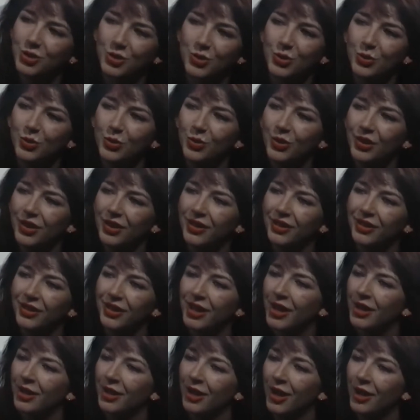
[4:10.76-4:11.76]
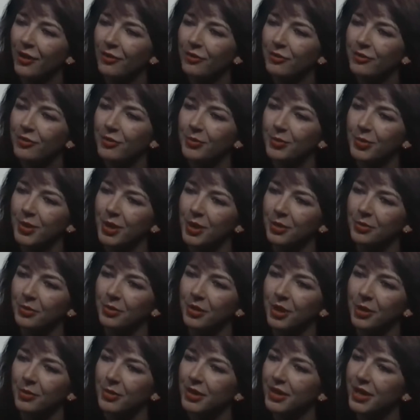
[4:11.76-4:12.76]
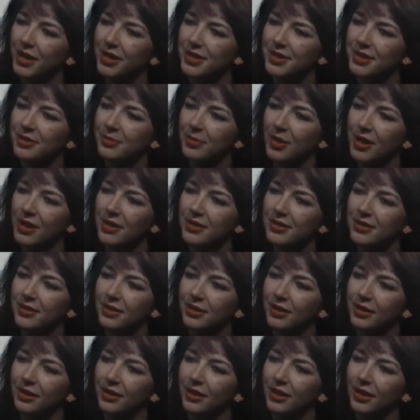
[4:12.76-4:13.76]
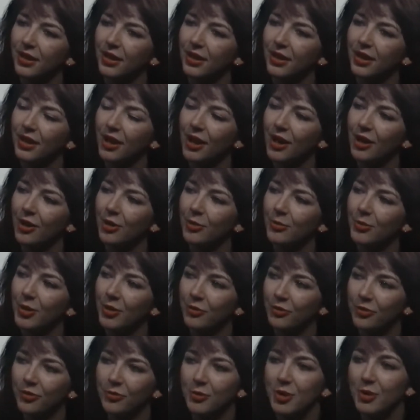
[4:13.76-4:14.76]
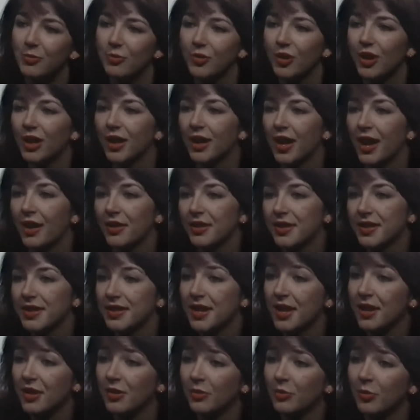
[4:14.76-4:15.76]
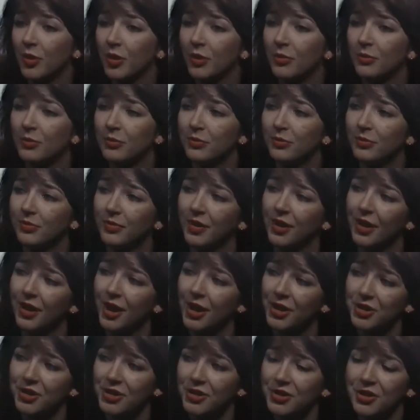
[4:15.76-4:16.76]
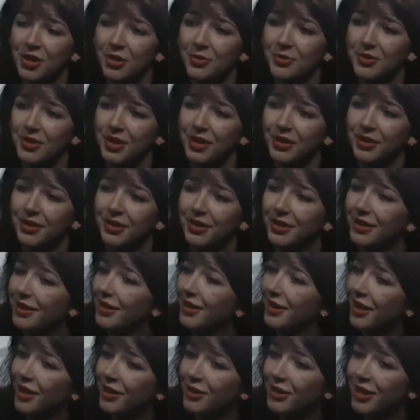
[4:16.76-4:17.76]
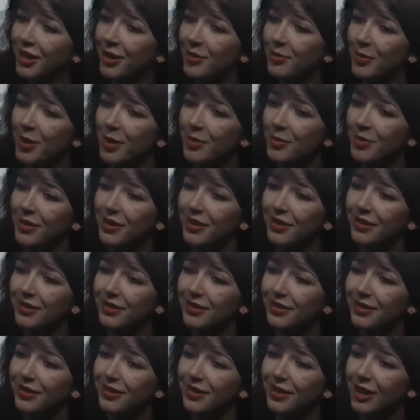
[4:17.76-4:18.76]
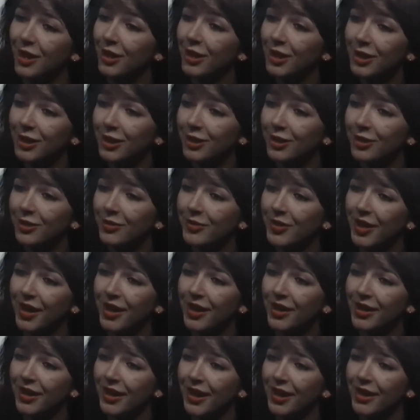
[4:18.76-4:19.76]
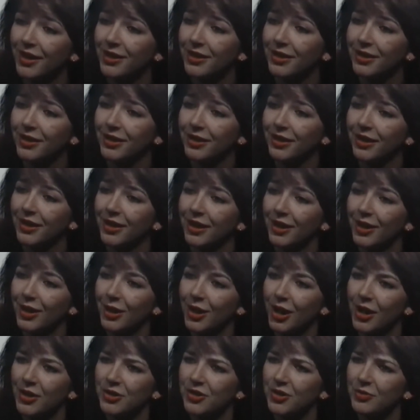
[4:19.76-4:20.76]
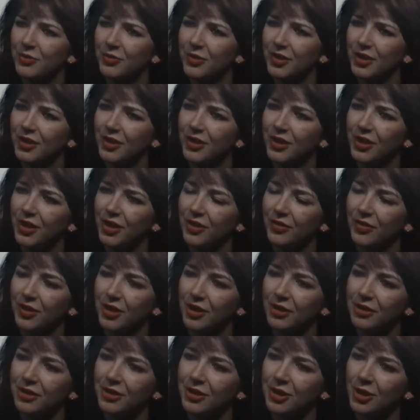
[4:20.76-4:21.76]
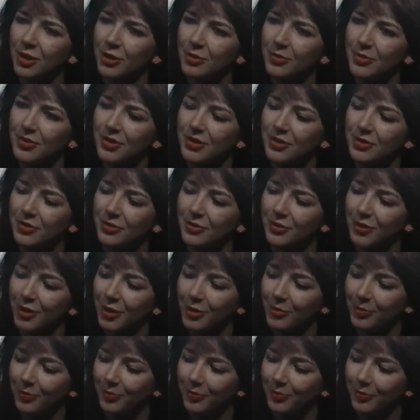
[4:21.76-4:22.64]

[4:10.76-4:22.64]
talk and love from people. I mean, that's amazing. And for me bringing out the second one, I just hoped I'd get maybe a little of that again. I don't really think of it in terms of